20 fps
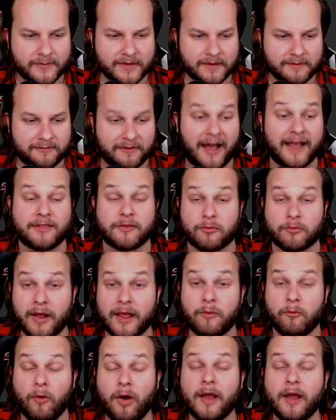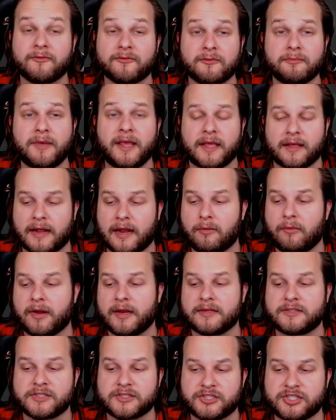find the right one for me. I don't
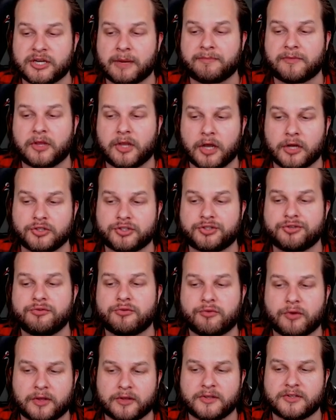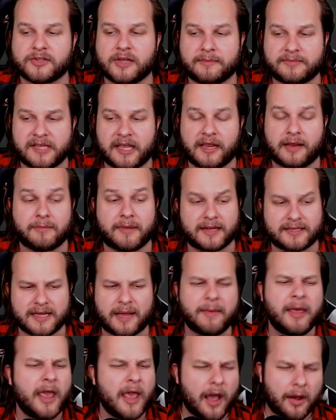want to just jump the gun too quickly, so I'm taking my
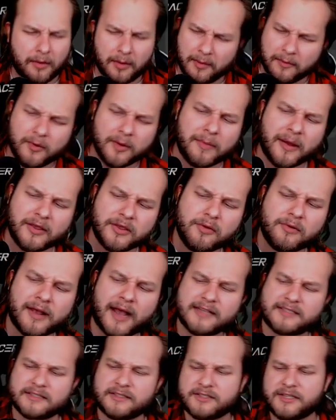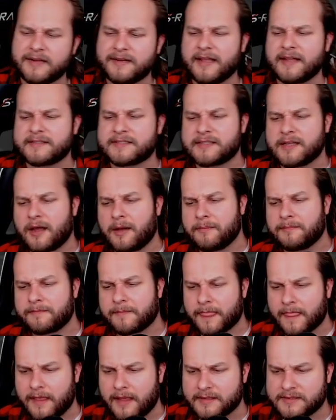time. Oh, and what about you guys? Let's get, get
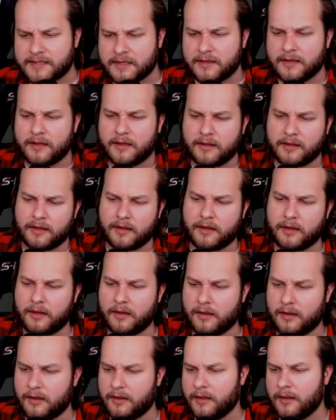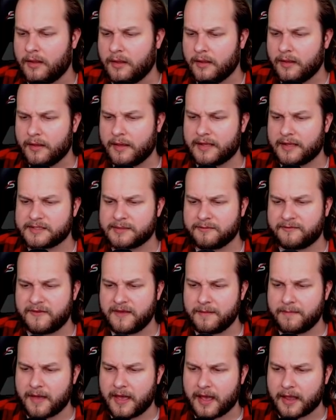some get the uh, uh, get some
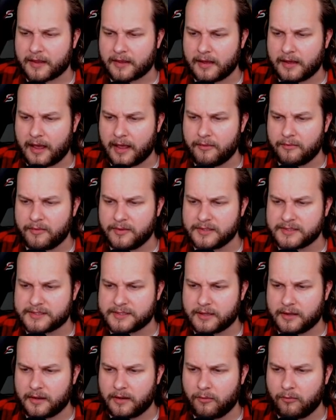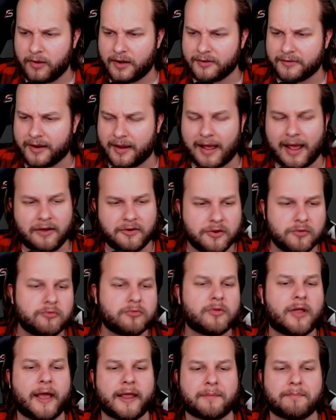feedback. I was uh, wondering, how do
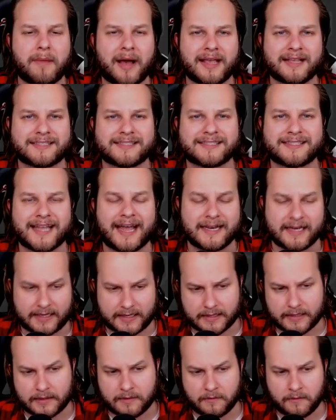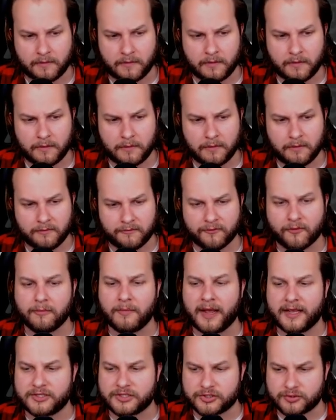you like my aesthetic for
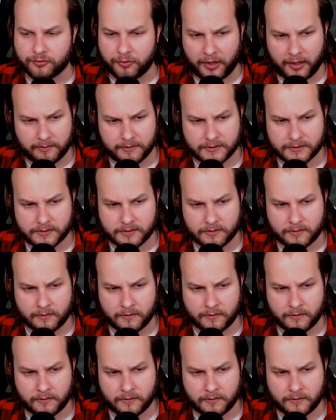my streams?